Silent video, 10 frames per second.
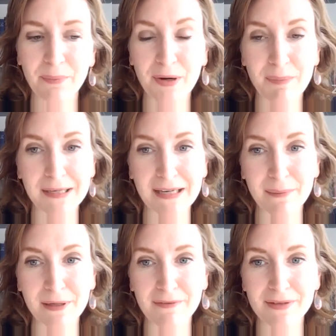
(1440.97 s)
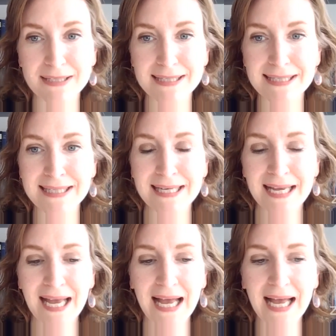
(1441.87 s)
pre-pandemic, obviously.
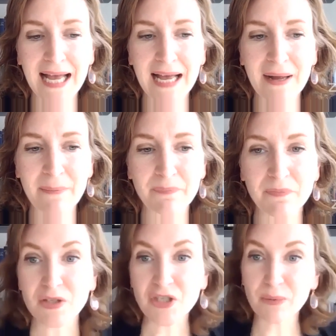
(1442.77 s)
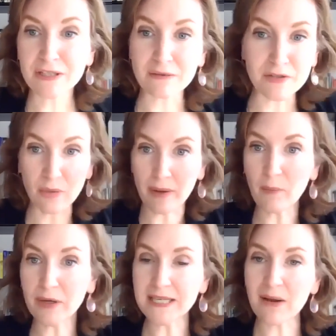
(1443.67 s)
So
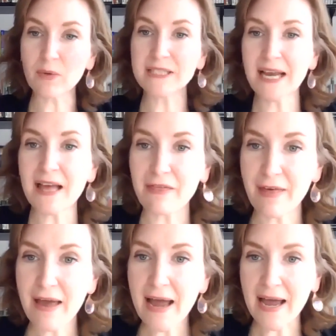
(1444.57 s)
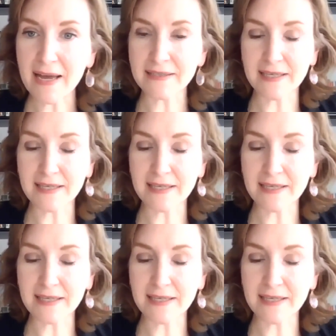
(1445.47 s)
once I had that,